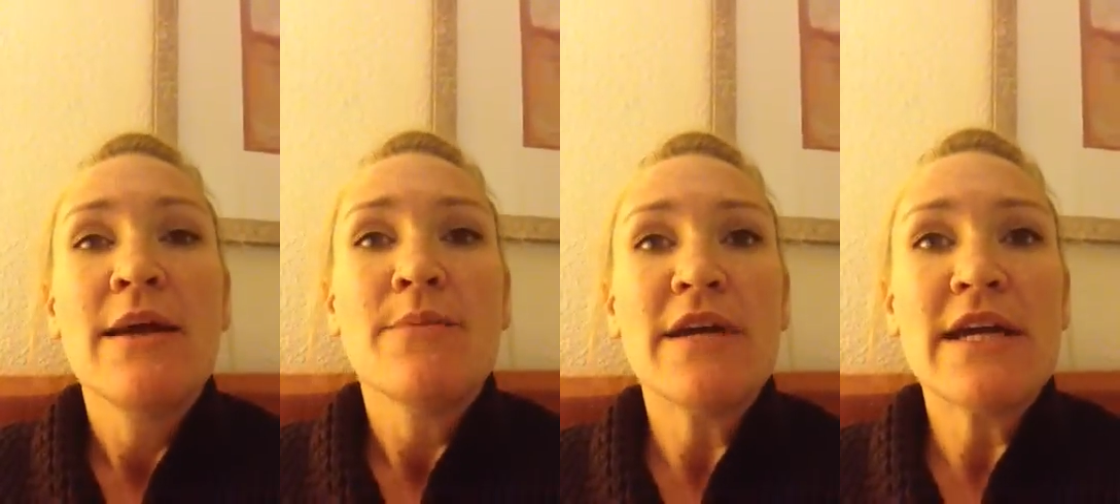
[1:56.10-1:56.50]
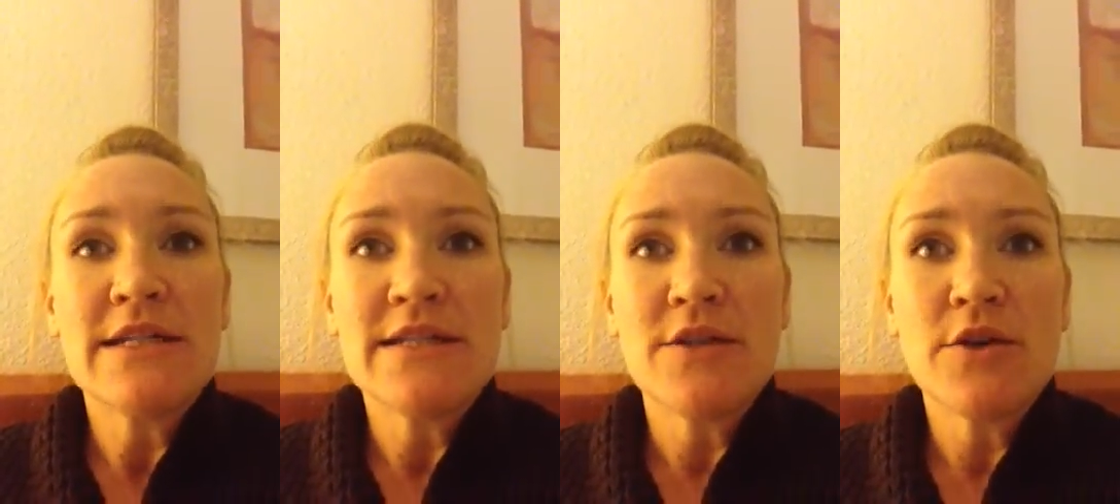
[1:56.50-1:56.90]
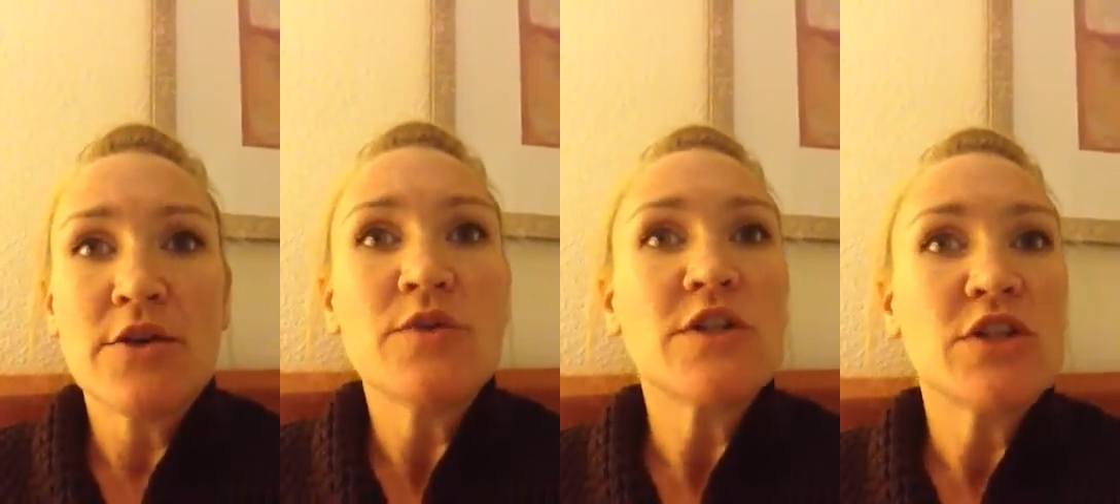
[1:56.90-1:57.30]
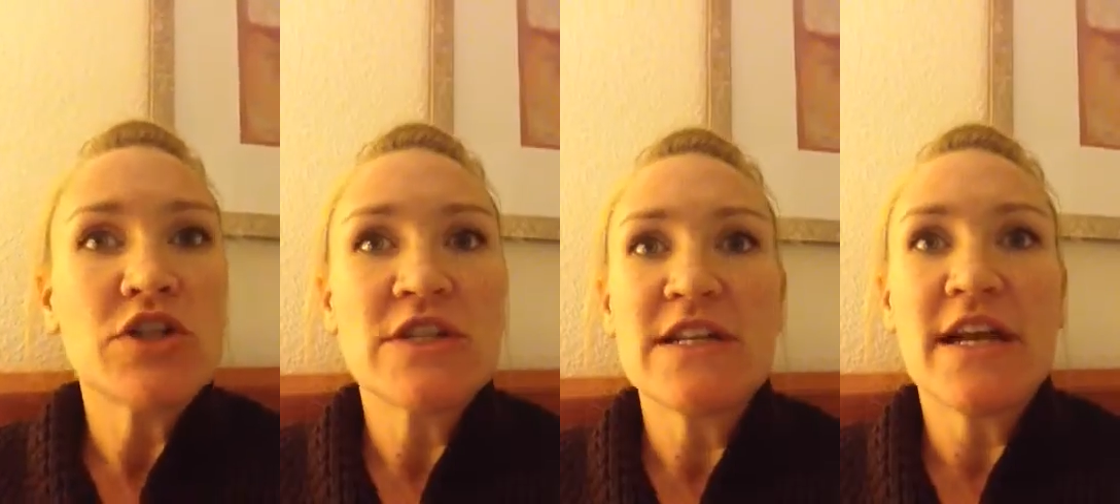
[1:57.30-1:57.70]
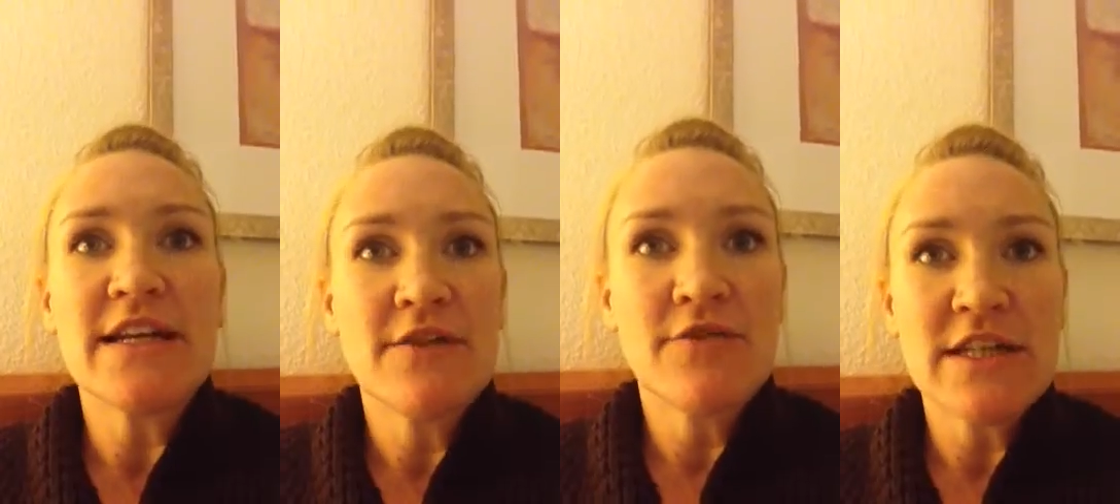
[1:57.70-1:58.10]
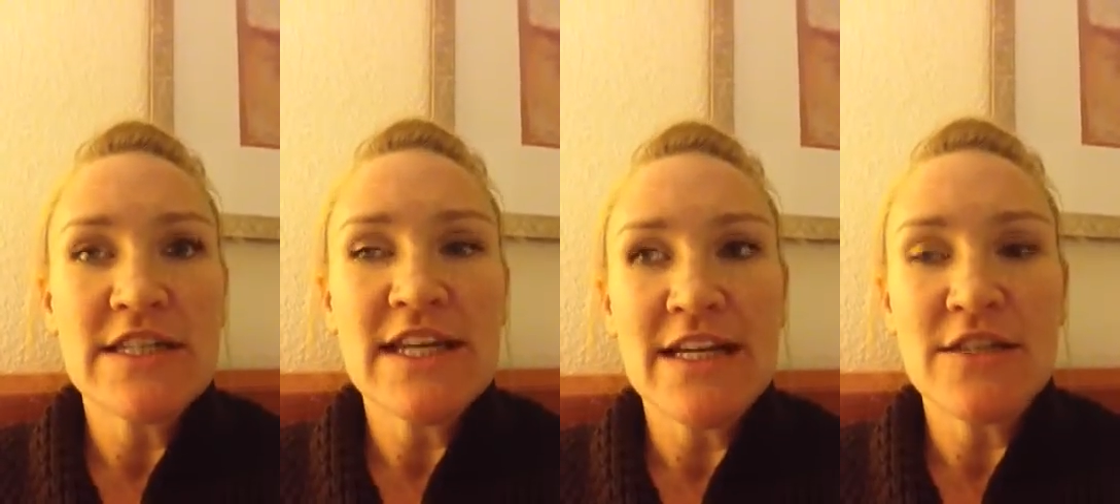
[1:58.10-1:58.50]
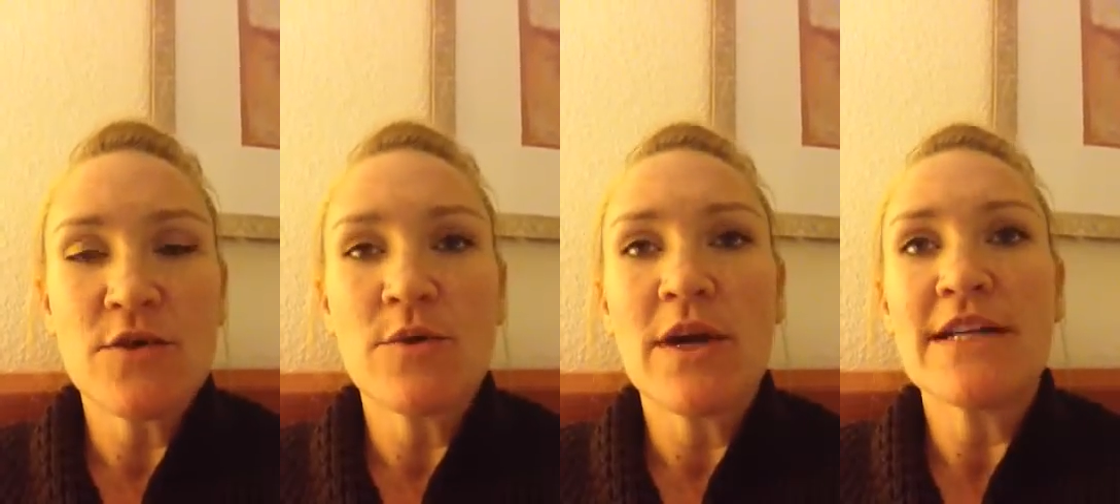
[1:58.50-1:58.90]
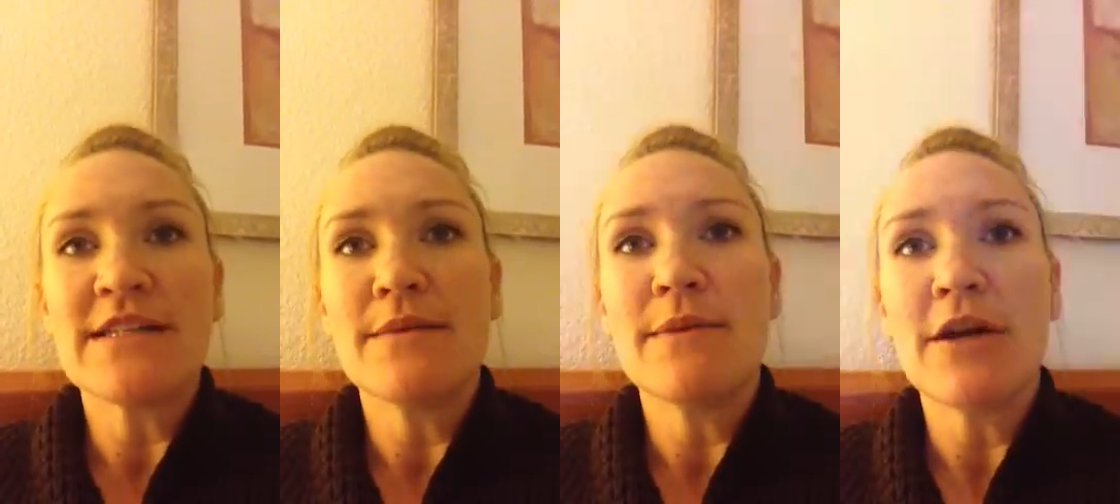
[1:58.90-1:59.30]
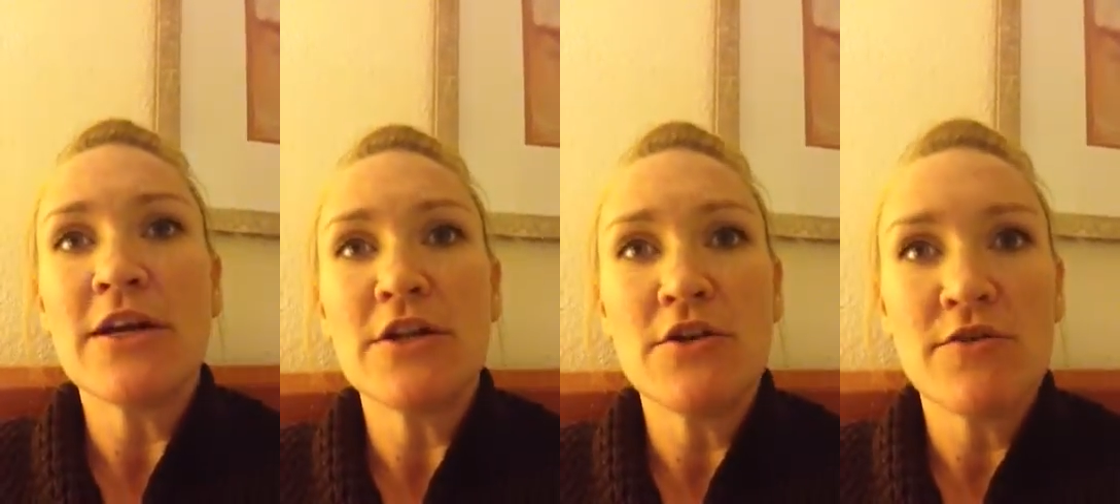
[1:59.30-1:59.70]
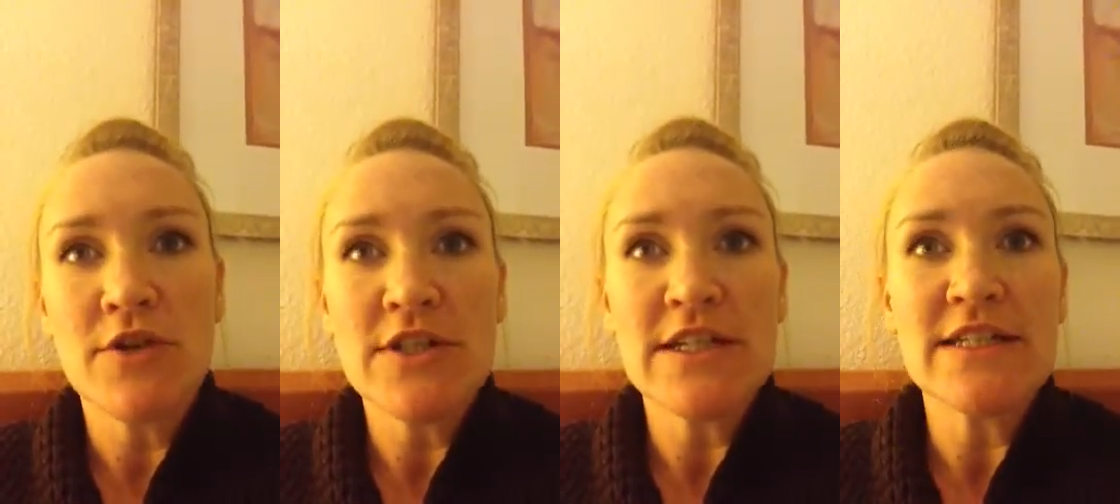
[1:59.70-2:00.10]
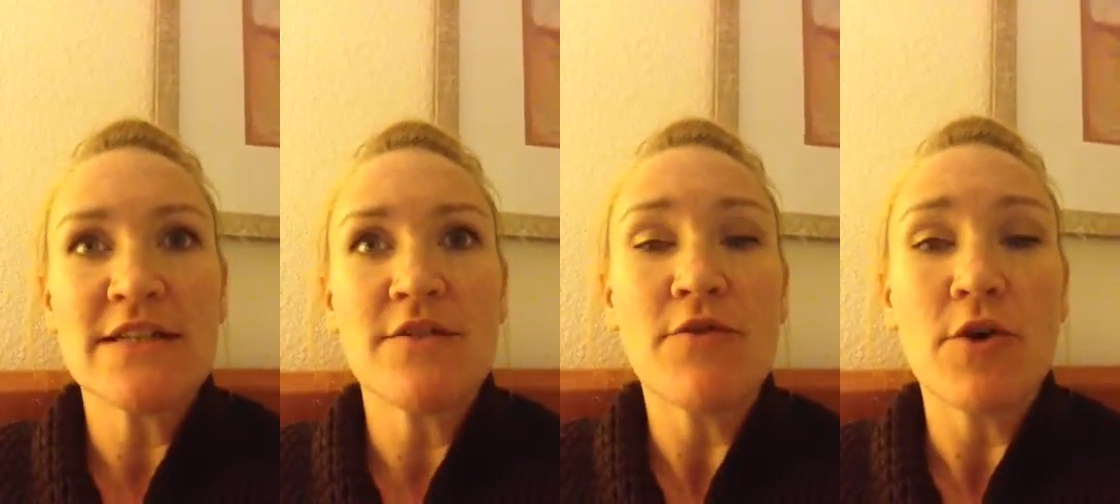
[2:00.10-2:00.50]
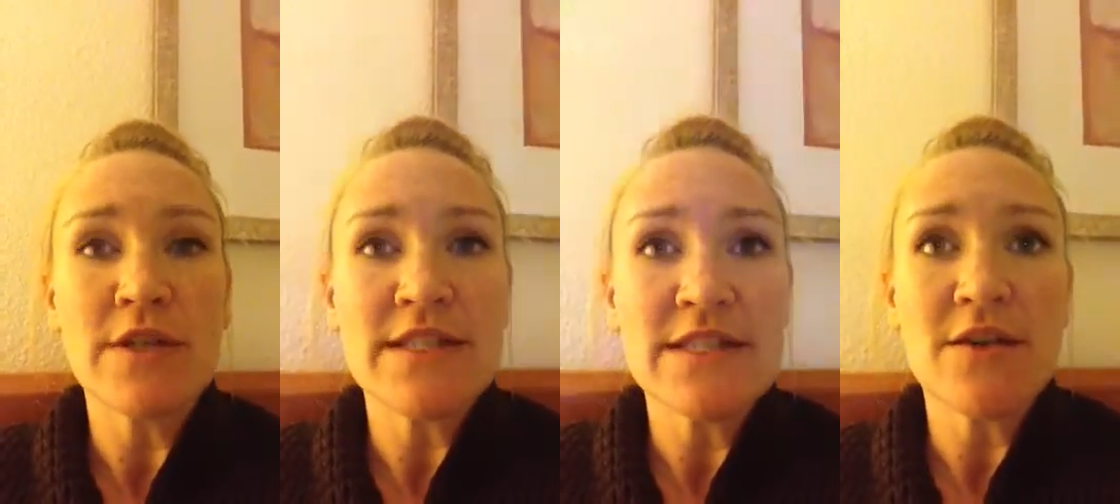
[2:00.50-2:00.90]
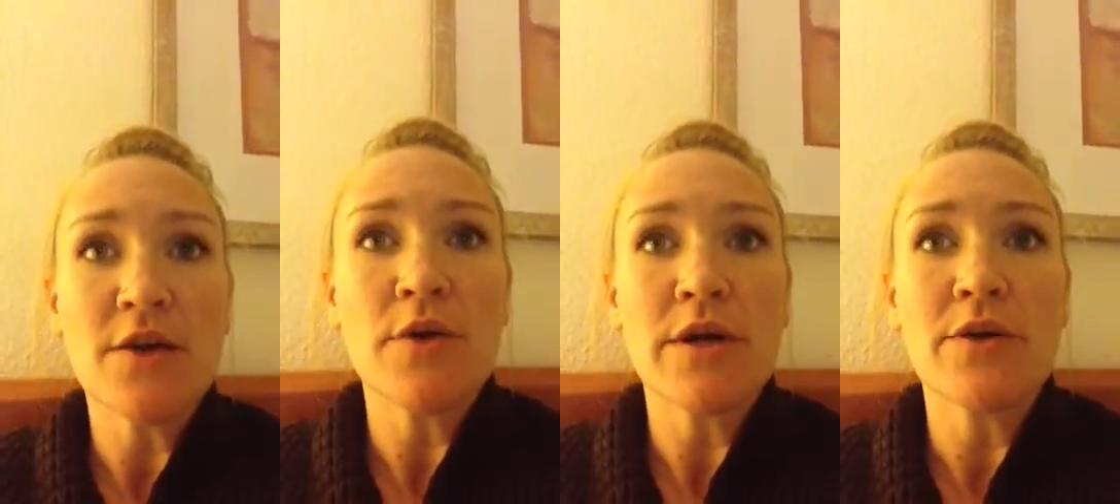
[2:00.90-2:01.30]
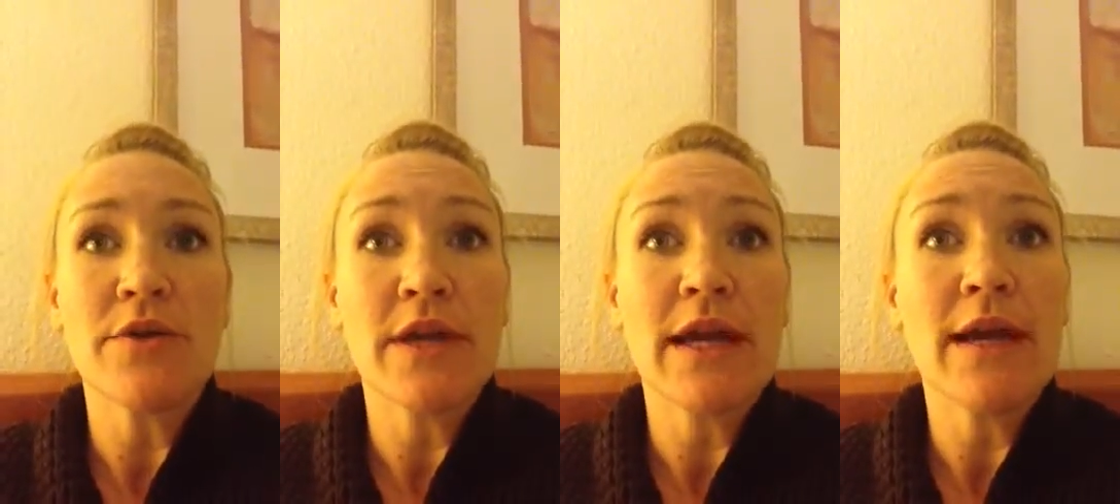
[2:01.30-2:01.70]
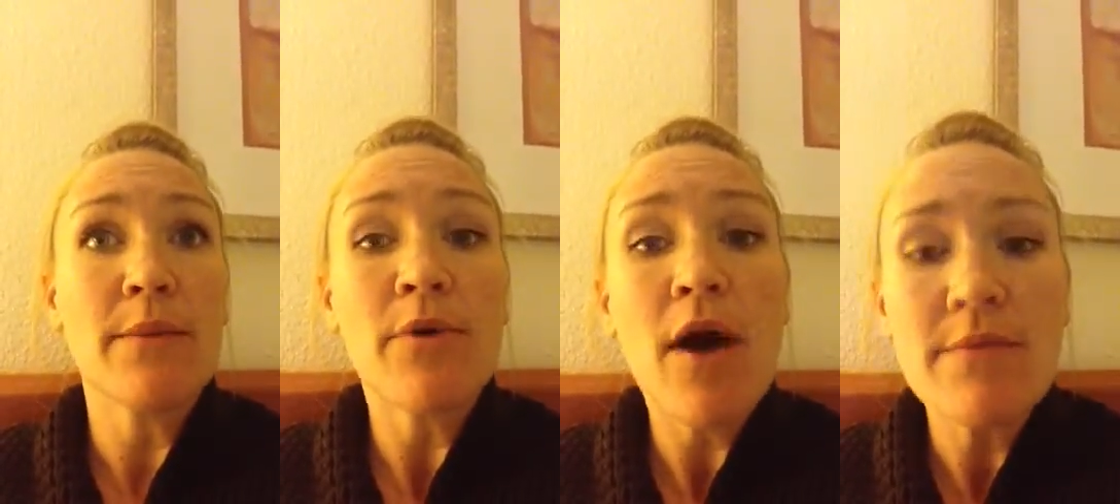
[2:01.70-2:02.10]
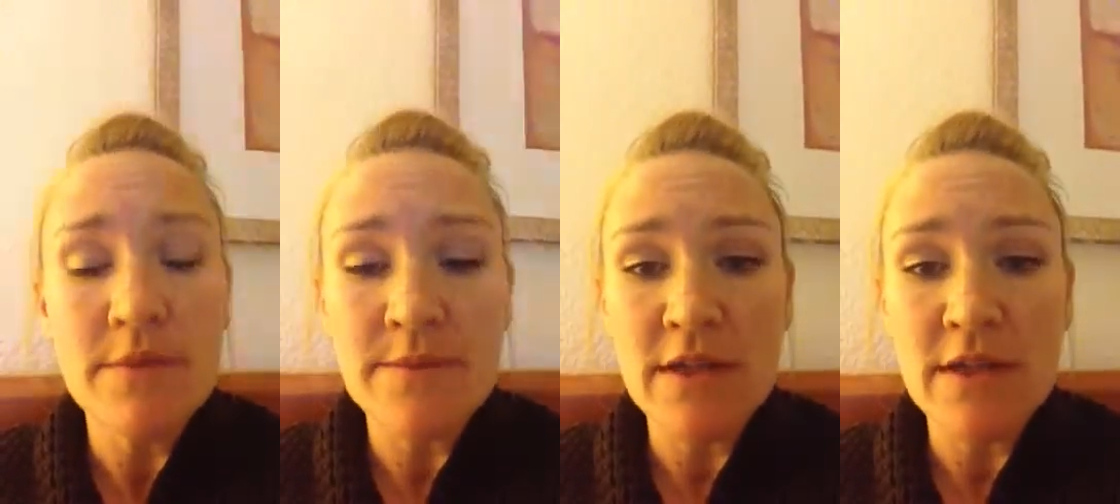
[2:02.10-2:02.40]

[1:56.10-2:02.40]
because they're used to just studying for the test. So whereas in American universities, the focus is on critical thinking and problem